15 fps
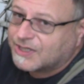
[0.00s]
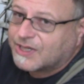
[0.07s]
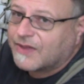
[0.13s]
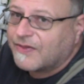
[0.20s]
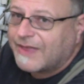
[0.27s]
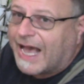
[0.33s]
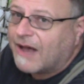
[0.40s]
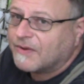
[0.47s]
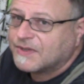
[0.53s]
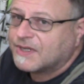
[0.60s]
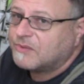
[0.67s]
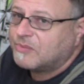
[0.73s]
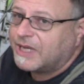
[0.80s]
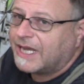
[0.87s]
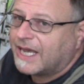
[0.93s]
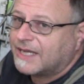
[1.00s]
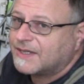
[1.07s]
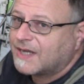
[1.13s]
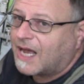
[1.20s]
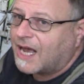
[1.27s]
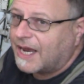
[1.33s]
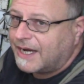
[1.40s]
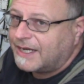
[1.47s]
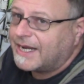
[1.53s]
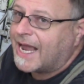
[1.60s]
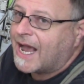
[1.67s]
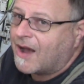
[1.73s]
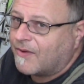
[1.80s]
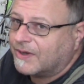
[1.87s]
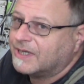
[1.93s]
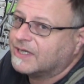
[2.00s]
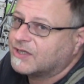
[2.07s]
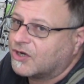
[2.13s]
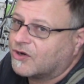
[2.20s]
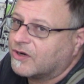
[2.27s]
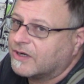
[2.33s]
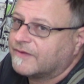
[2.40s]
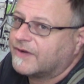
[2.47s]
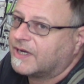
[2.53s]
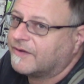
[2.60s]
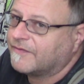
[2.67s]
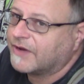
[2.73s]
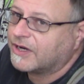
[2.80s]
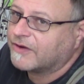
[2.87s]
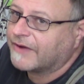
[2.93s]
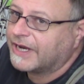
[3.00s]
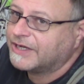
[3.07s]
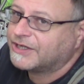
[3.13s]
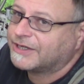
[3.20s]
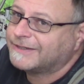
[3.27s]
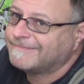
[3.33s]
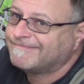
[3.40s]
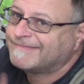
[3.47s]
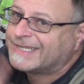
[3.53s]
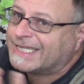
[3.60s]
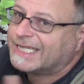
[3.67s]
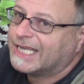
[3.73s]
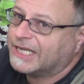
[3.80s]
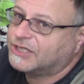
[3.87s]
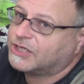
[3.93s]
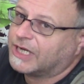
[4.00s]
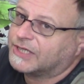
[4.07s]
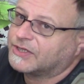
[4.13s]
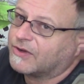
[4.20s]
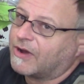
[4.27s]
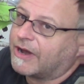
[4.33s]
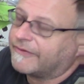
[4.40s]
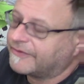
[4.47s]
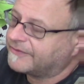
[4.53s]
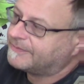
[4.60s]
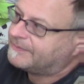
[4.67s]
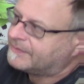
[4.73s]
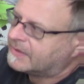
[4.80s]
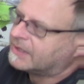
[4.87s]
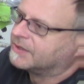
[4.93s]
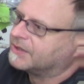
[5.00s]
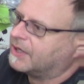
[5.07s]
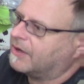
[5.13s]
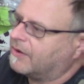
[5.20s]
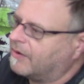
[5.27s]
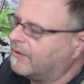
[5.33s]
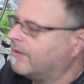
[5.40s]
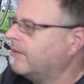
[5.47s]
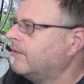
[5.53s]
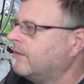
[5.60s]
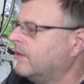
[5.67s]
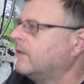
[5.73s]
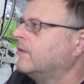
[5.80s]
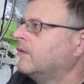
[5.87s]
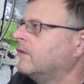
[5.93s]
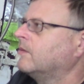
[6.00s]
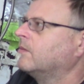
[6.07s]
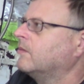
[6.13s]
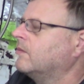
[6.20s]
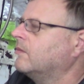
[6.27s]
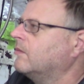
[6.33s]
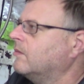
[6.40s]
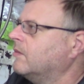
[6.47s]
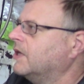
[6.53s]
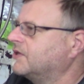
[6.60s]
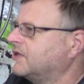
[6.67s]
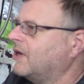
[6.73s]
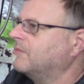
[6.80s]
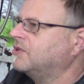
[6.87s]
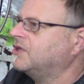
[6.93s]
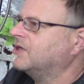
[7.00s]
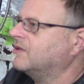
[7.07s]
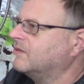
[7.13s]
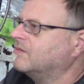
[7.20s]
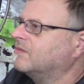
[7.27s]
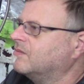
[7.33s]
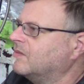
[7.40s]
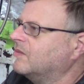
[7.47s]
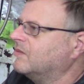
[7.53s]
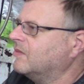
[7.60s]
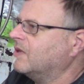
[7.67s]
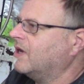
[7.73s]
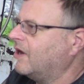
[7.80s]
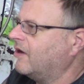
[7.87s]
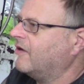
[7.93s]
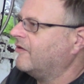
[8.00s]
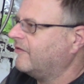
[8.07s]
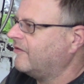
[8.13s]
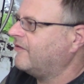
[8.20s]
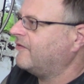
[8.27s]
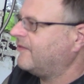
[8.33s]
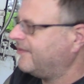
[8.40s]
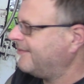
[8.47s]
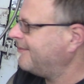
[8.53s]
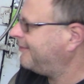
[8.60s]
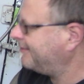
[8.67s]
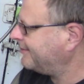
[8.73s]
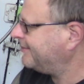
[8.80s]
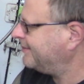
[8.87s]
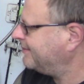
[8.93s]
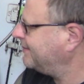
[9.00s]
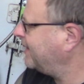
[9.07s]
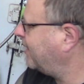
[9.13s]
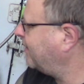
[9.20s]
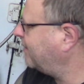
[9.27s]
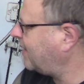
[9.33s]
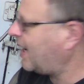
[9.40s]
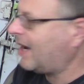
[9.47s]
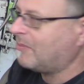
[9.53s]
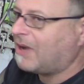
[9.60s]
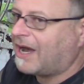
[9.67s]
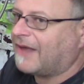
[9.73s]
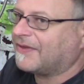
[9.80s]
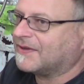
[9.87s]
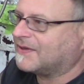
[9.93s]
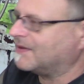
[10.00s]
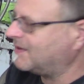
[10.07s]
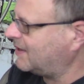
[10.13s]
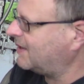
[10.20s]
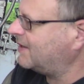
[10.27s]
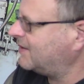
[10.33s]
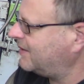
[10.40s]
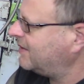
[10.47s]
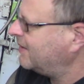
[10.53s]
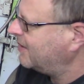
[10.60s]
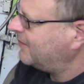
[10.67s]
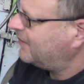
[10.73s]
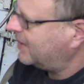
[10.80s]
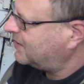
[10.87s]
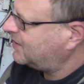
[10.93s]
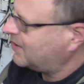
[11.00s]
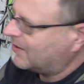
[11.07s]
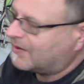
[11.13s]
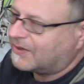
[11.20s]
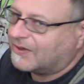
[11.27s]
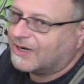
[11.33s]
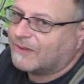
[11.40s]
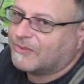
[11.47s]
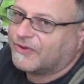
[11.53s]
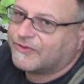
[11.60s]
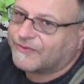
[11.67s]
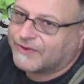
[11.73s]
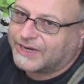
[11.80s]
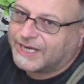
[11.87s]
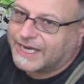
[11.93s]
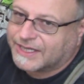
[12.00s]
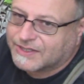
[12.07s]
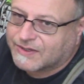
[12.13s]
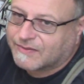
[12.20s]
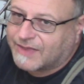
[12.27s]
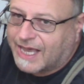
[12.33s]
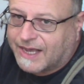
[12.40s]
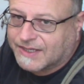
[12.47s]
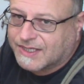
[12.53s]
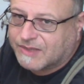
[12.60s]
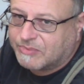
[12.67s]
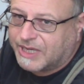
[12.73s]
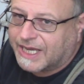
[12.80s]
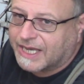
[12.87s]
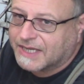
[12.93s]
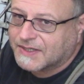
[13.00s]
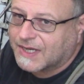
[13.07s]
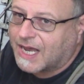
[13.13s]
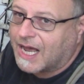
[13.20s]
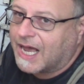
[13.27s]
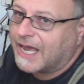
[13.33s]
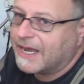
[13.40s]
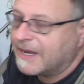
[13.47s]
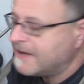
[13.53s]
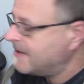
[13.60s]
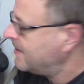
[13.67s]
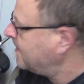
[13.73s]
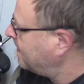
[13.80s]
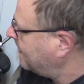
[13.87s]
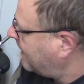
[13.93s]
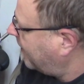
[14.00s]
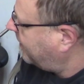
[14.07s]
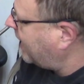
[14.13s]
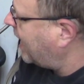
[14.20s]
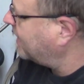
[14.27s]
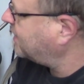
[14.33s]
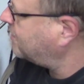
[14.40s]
1000 psi now in this current configuration, it shuts off. So assumption of, the hypothesis is that cylinder number 3 hits 1000 psi. 1000